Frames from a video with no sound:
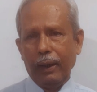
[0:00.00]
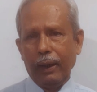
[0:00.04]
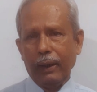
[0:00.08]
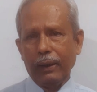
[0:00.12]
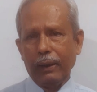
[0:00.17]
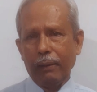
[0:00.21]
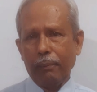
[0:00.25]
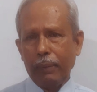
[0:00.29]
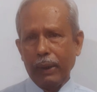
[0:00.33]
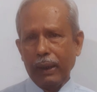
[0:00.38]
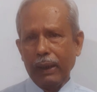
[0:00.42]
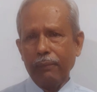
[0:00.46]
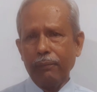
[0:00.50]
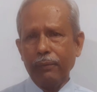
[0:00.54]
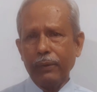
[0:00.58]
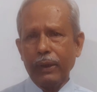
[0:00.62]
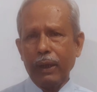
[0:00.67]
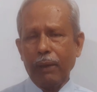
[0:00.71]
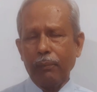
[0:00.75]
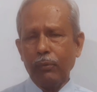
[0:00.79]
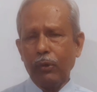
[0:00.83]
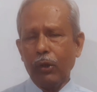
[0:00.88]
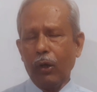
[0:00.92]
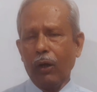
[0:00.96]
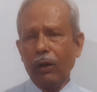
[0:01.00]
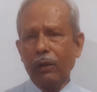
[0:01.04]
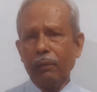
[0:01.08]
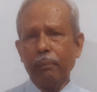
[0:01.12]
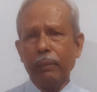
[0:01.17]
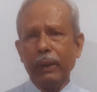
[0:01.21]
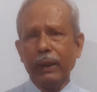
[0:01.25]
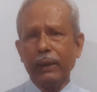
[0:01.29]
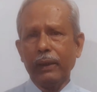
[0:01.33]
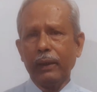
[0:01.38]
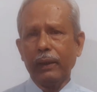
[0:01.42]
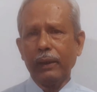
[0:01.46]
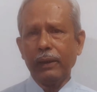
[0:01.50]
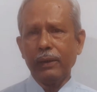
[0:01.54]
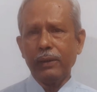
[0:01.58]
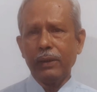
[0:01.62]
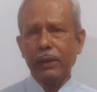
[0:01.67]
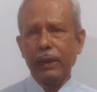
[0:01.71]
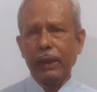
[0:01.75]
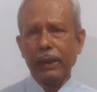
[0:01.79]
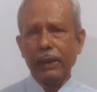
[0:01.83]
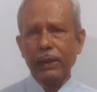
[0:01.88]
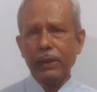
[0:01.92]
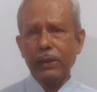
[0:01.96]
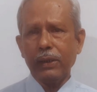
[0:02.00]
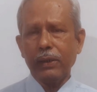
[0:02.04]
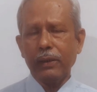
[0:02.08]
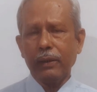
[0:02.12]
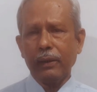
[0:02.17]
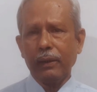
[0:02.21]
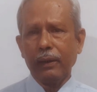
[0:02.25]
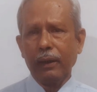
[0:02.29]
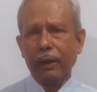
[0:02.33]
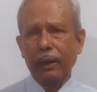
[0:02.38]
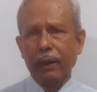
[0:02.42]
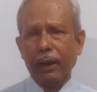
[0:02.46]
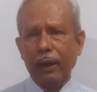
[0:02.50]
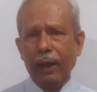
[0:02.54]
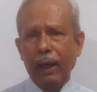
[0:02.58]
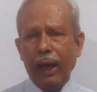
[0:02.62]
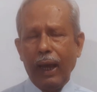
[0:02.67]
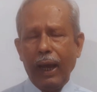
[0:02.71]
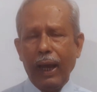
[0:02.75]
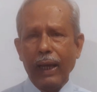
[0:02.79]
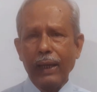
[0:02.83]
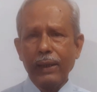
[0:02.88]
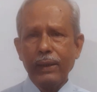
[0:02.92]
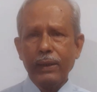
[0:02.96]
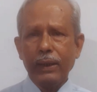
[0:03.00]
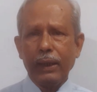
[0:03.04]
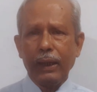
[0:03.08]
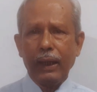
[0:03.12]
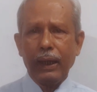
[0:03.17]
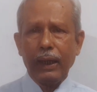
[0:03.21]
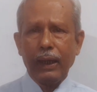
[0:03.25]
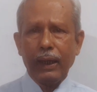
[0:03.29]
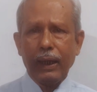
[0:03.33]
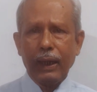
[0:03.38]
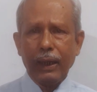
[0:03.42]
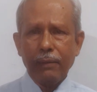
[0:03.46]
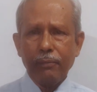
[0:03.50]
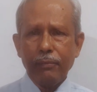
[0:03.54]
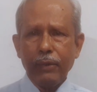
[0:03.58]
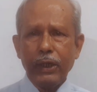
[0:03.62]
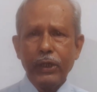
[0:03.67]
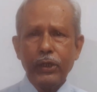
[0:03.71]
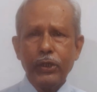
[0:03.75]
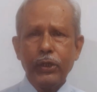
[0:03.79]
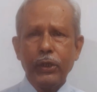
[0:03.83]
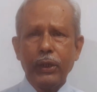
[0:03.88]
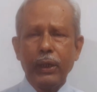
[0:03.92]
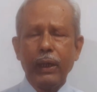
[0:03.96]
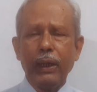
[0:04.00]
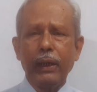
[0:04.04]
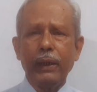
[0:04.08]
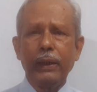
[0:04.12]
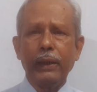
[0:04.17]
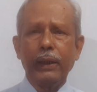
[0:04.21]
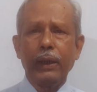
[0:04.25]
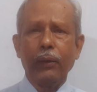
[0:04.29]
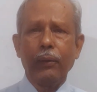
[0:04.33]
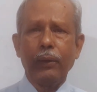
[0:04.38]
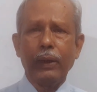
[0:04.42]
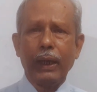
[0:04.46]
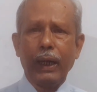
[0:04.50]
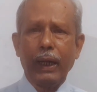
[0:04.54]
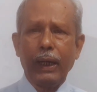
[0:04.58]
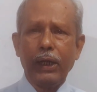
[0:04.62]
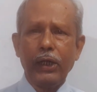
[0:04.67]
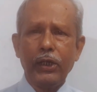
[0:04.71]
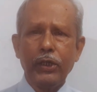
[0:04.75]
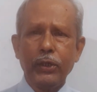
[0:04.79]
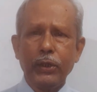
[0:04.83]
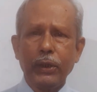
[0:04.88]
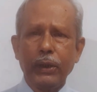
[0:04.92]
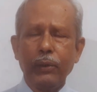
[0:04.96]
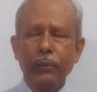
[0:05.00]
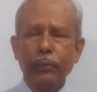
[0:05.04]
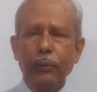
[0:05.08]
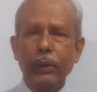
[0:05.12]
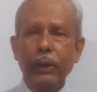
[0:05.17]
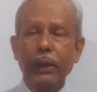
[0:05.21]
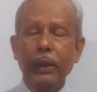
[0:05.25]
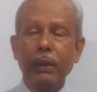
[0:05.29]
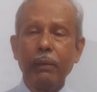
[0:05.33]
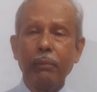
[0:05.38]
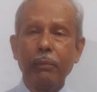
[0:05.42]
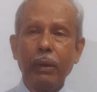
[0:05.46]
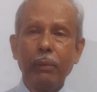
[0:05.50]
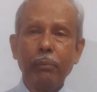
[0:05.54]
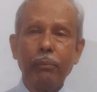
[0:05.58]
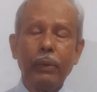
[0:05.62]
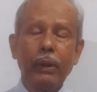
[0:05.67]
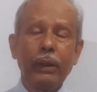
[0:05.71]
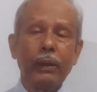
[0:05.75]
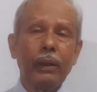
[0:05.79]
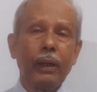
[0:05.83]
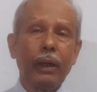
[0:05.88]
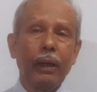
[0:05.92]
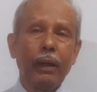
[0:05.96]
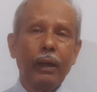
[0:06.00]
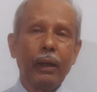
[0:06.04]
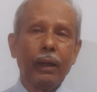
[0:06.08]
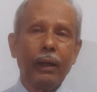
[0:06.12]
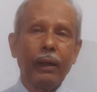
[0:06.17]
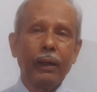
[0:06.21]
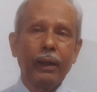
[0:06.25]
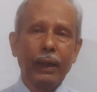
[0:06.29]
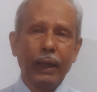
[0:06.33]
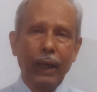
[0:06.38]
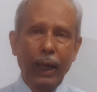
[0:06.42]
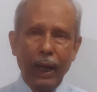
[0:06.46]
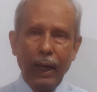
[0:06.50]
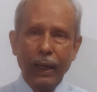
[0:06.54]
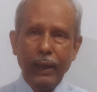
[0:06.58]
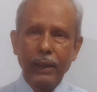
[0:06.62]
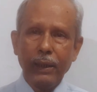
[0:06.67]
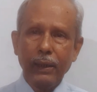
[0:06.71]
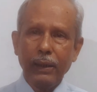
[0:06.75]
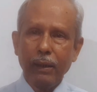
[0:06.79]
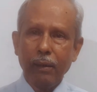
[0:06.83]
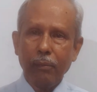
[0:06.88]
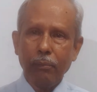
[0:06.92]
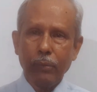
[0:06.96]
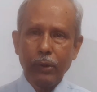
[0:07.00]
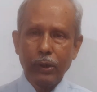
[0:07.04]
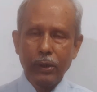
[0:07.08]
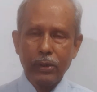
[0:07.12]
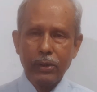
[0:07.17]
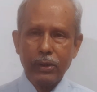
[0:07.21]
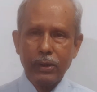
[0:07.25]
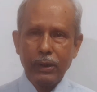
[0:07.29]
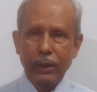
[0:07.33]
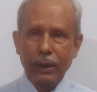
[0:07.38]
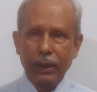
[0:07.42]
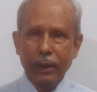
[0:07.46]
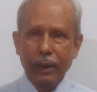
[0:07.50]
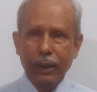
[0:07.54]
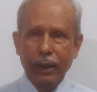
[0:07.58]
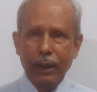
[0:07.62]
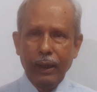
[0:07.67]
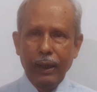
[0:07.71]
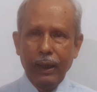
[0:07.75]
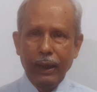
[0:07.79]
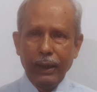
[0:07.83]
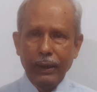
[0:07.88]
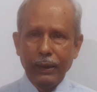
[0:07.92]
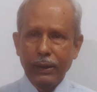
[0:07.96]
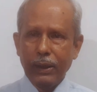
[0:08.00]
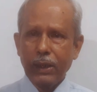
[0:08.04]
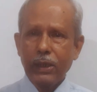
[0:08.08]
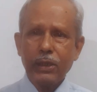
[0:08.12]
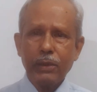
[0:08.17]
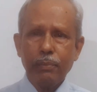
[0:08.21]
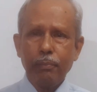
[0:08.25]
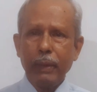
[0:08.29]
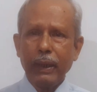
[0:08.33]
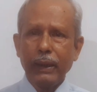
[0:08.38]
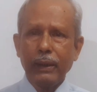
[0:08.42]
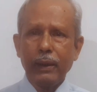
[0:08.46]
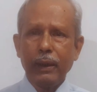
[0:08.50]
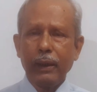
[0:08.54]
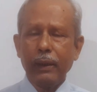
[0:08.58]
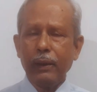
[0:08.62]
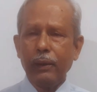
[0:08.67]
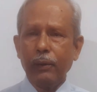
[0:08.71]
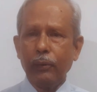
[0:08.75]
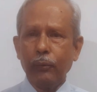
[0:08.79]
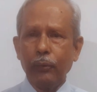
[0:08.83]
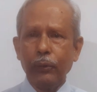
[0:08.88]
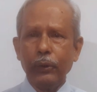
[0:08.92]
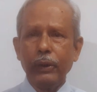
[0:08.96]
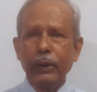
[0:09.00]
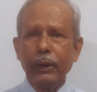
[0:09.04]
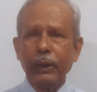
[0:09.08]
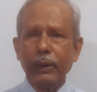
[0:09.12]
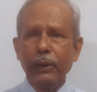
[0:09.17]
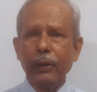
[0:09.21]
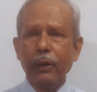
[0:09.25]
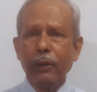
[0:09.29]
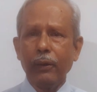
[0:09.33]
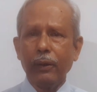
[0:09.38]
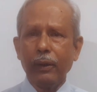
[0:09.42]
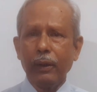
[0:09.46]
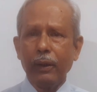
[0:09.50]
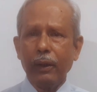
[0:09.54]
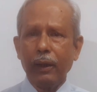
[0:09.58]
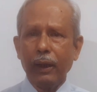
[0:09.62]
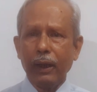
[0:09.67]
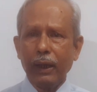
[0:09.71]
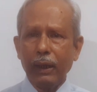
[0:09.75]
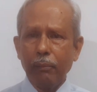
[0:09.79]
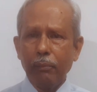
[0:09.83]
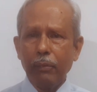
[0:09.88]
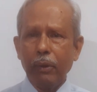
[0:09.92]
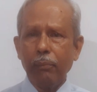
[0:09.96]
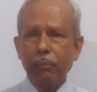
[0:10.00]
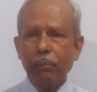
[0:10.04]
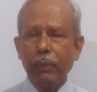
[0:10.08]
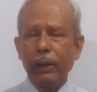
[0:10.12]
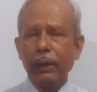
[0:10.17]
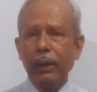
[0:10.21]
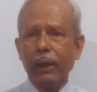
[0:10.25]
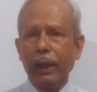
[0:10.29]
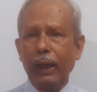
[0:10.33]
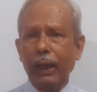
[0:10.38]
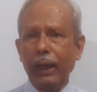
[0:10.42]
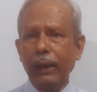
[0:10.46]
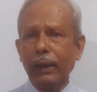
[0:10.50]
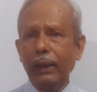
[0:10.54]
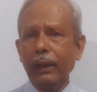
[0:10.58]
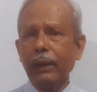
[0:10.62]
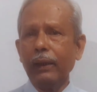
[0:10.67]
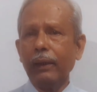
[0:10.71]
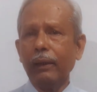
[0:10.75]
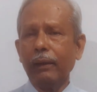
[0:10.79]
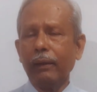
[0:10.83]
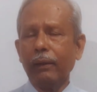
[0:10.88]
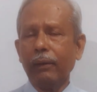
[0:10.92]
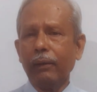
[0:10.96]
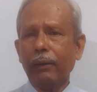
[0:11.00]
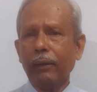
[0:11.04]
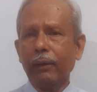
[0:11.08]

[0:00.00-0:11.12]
The benefit of dot method is this: as conventionally in our addition we remember the carry numbers. In this method we need not remember any